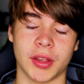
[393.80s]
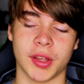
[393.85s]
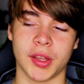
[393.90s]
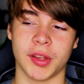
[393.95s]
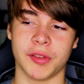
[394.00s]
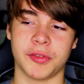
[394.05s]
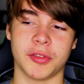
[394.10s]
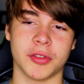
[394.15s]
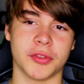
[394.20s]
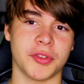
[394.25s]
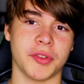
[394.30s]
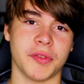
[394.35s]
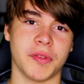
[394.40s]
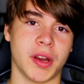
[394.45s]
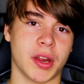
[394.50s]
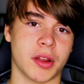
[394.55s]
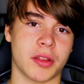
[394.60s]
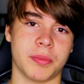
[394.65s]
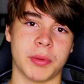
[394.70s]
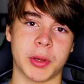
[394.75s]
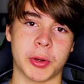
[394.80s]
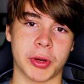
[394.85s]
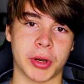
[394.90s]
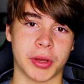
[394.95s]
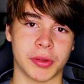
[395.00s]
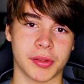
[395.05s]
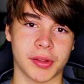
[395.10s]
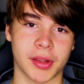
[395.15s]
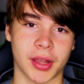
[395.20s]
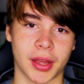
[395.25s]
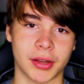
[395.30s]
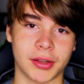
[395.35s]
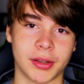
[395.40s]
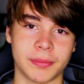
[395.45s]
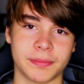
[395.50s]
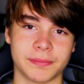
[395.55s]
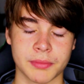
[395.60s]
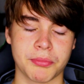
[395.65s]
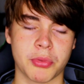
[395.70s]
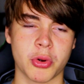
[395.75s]
if you've even experienced that.
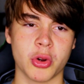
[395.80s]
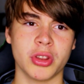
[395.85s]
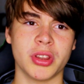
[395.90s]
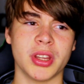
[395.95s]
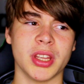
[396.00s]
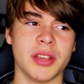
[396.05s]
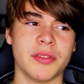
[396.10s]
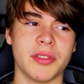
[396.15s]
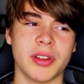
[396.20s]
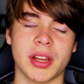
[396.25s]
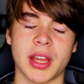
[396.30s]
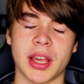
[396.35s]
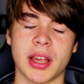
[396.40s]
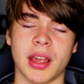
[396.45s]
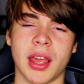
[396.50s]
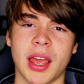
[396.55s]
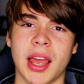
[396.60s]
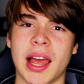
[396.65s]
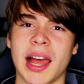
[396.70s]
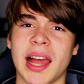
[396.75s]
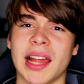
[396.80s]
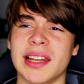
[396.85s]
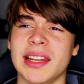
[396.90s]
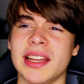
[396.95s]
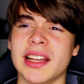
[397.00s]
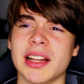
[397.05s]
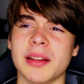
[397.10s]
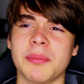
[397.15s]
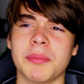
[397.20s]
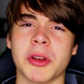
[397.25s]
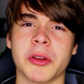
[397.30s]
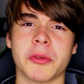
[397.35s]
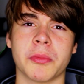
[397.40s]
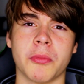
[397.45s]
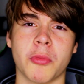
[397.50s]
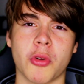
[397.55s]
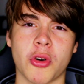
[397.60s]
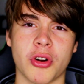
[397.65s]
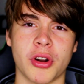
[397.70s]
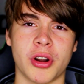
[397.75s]
Put even like a little bit
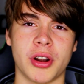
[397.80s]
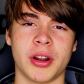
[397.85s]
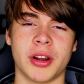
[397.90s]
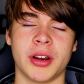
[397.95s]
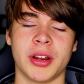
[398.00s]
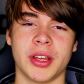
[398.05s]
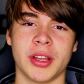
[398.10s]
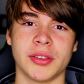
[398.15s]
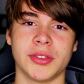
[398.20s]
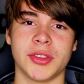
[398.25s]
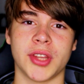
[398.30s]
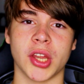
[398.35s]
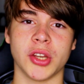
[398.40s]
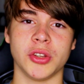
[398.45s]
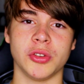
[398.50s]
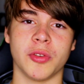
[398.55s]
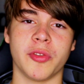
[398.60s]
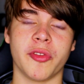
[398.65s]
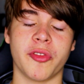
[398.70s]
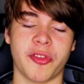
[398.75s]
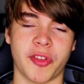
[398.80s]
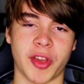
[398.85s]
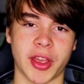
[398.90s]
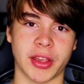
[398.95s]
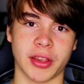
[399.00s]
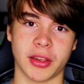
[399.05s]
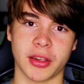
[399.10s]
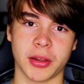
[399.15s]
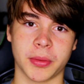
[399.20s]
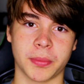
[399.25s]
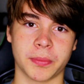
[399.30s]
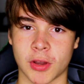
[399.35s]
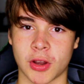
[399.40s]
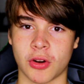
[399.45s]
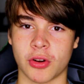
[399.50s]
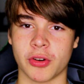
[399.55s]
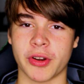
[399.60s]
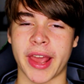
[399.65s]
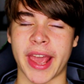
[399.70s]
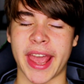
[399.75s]
more than you think
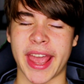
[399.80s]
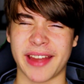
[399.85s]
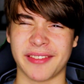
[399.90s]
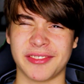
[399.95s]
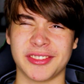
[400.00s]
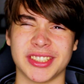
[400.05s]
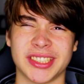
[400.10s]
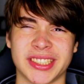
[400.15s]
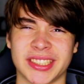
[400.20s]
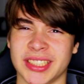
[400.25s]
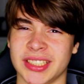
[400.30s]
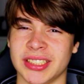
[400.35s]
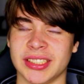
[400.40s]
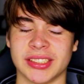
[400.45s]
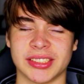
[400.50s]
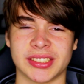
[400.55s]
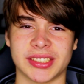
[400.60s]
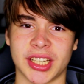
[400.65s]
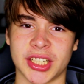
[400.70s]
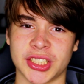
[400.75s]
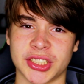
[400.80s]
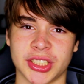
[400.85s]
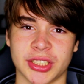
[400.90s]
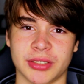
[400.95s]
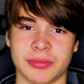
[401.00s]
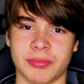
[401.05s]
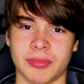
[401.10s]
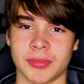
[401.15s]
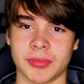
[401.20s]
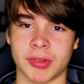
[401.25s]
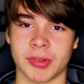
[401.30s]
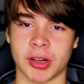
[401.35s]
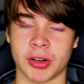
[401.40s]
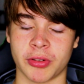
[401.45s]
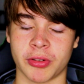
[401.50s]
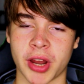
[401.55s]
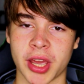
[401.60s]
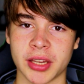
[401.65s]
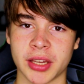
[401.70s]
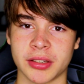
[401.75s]
on every single session.
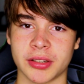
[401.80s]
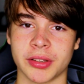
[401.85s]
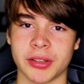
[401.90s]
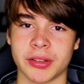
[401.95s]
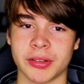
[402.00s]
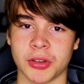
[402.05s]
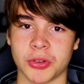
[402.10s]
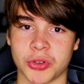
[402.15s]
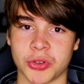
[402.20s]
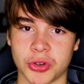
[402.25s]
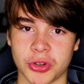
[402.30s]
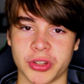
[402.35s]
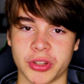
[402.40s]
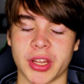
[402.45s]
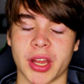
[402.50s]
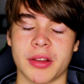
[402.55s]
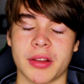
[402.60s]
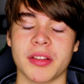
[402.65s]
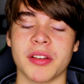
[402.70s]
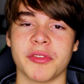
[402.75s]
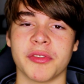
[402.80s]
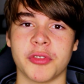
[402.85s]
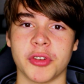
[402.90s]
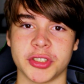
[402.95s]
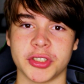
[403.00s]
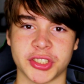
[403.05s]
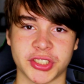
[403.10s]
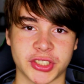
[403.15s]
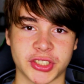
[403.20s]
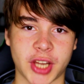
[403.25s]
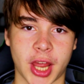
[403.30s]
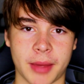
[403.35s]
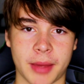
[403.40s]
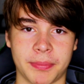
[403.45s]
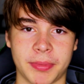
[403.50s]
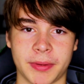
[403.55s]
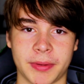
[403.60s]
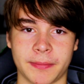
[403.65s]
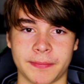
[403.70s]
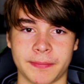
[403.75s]
Alright? Good, that's the first
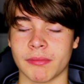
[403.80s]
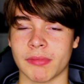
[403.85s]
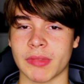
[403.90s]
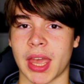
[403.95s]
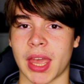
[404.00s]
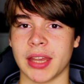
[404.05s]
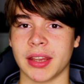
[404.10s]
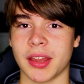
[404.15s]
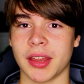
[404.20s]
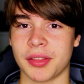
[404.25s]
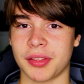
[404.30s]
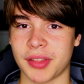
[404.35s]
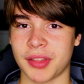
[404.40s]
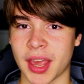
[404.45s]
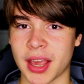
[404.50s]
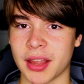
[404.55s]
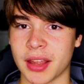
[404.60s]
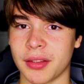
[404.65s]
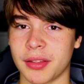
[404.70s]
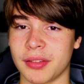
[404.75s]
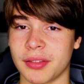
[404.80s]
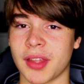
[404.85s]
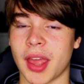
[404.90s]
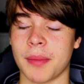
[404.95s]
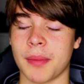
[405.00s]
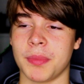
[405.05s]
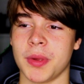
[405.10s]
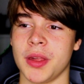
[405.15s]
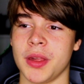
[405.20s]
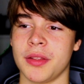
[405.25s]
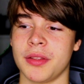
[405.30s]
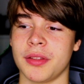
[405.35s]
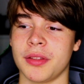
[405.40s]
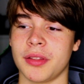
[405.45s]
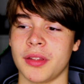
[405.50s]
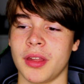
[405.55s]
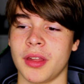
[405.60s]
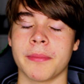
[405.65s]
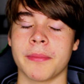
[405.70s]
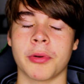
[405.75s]
step. And the second step is
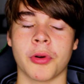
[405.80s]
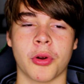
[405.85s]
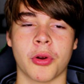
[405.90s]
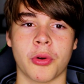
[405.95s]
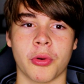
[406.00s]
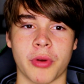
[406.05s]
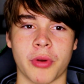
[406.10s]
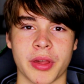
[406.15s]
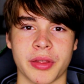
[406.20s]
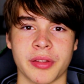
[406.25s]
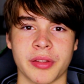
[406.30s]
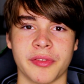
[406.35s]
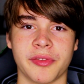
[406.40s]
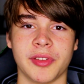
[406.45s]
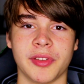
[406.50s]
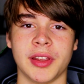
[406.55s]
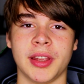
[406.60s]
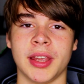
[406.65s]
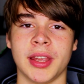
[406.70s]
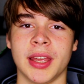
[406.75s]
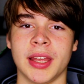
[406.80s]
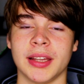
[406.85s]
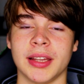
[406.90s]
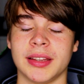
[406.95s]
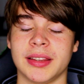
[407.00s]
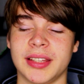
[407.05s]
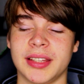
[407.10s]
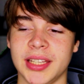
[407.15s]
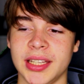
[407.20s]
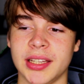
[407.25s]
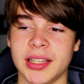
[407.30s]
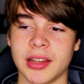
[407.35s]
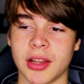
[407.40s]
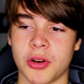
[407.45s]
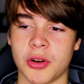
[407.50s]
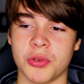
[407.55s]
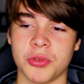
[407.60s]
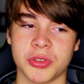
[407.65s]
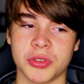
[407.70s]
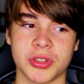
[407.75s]
progressively
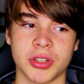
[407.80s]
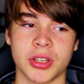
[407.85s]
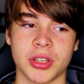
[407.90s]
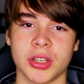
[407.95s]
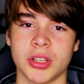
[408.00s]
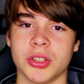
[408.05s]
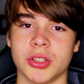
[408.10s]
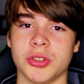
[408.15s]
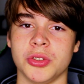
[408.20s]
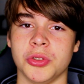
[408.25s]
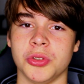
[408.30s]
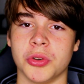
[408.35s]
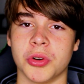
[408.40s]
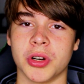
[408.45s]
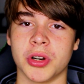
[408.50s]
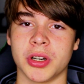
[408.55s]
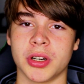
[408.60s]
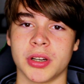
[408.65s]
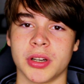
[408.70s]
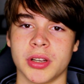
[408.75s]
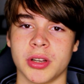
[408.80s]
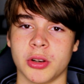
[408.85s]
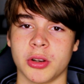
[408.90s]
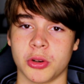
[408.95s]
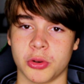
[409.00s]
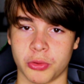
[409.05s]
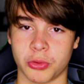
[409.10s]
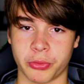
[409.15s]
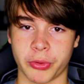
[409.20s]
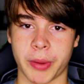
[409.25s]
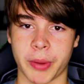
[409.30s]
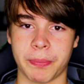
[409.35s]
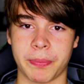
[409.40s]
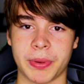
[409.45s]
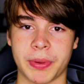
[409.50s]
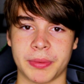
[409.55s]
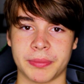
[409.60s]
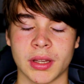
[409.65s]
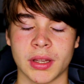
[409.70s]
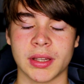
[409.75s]
deload your grip.
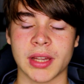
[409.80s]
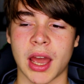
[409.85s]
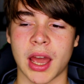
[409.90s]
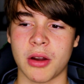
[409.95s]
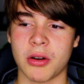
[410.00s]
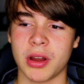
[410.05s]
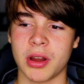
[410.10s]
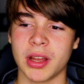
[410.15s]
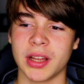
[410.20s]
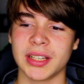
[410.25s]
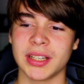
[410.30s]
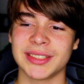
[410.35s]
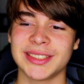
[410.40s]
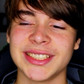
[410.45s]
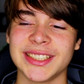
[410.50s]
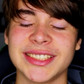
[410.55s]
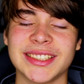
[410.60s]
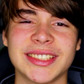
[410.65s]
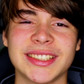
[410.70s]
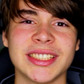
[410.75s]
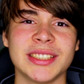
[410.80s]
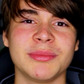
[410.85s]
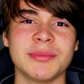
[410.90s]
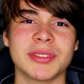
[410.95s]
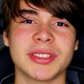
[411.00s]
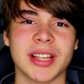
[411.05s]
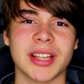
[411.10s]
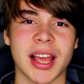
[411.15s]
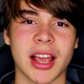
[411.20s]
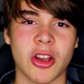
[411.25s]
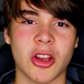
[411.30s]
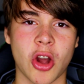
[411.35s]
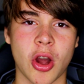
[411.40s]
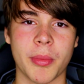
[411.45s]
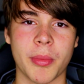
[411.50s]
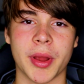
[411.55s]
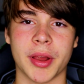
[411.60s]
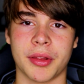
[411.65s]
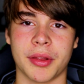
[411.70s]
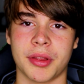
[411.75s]
Now, this seems like
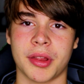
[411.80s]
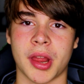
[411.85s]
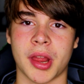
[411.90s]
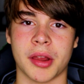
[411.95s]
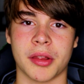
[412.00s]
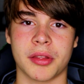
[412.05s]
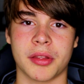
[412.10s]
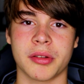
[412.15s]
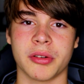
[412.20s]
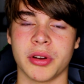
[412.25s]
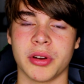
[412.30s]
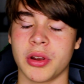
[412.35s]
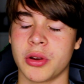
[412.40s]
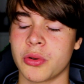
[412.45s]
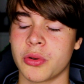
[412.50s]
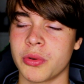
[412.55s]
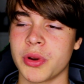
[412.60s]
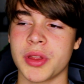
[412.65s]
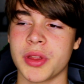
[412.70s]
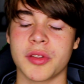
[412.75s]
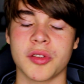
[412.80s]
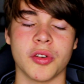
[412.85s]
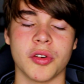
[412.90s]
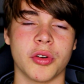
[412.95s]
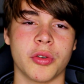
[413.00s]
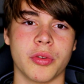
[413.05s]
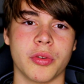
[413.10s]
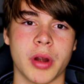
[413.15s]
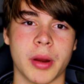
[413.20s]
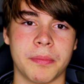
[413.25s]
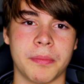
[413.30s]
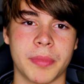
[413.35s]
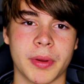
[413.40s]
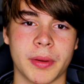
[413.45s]
common sense to decrease your grip,